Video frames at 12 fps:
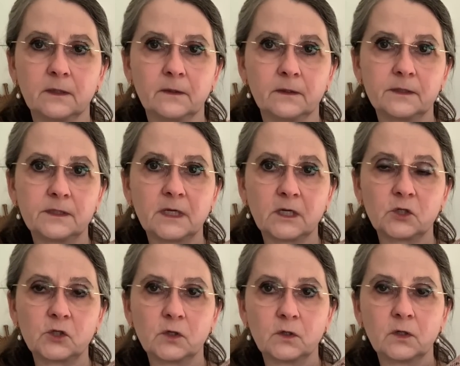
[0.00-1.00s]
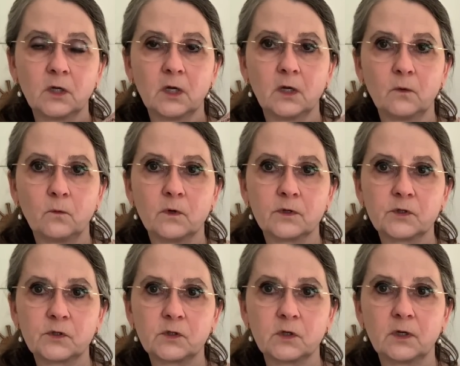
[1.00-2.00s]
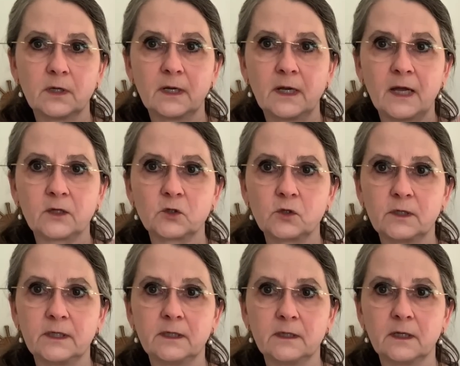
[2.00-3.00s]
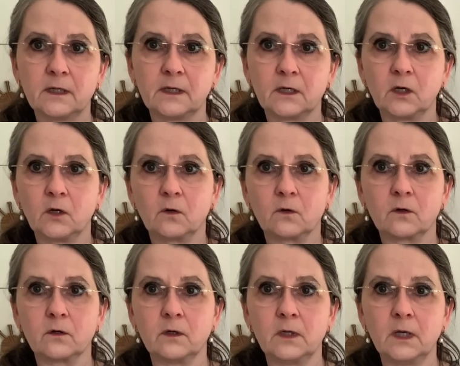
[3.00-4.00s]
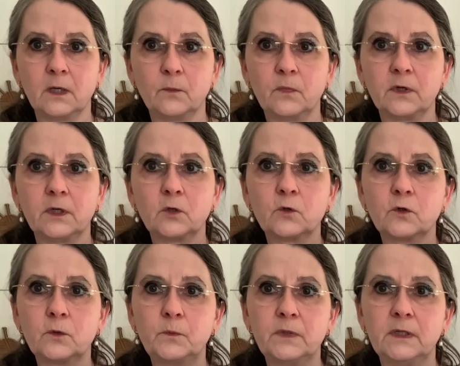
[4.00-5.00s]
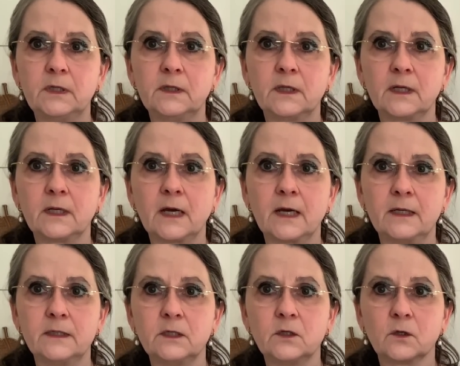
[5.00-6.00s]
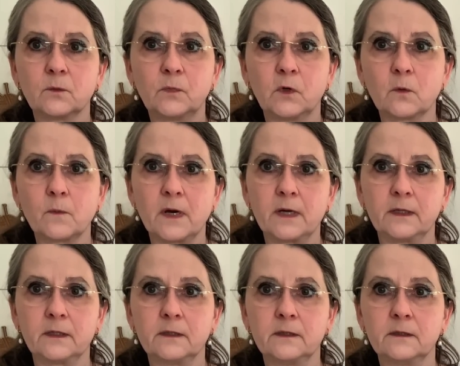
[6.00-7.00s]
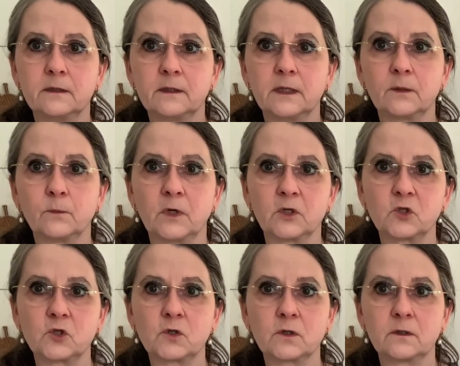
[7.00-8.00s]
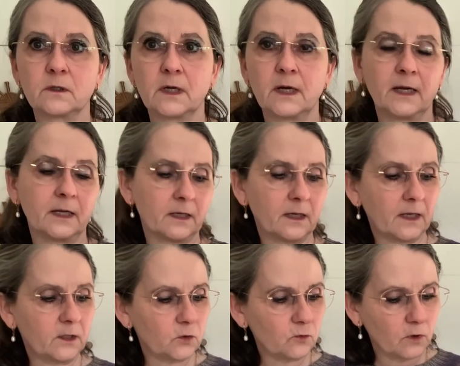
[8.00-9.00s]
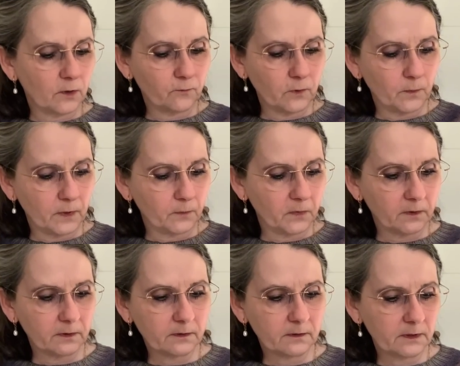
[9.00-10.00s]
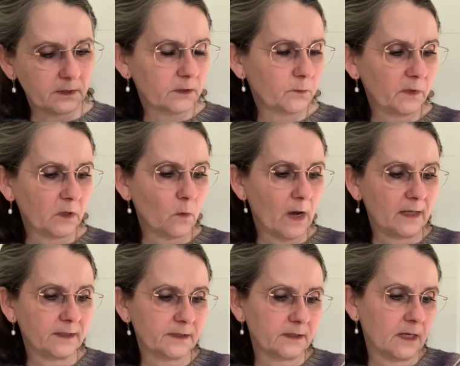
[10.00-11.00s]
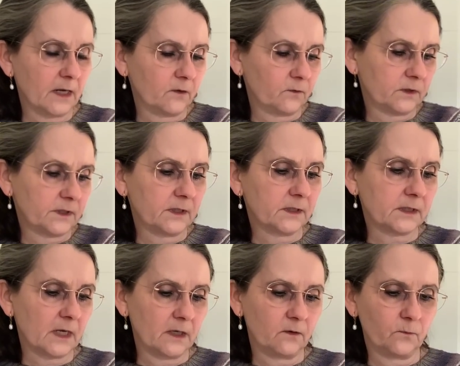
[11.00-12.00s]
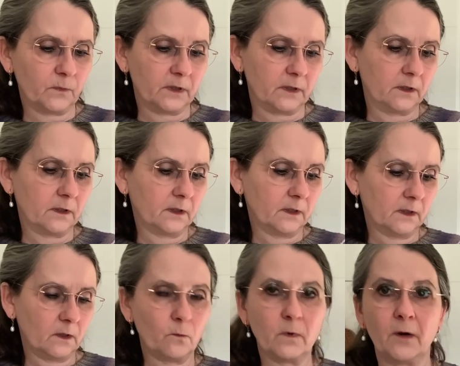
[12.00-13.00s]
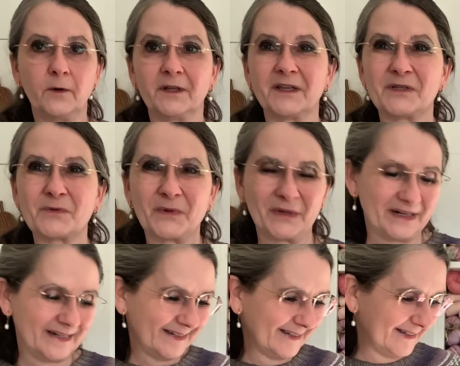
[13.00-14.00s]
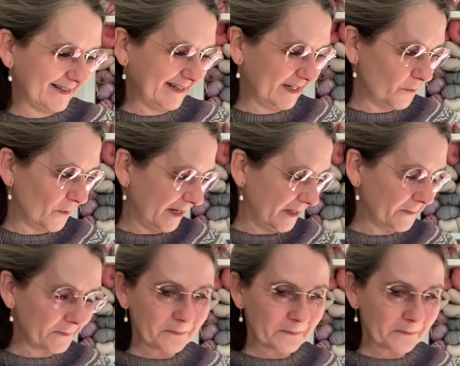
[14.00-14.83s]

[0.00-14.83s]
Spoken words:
section was actually a little longer, but it could be that I did not block mine that much. I do not remember. It's been a while since I have been wearing this one anyway.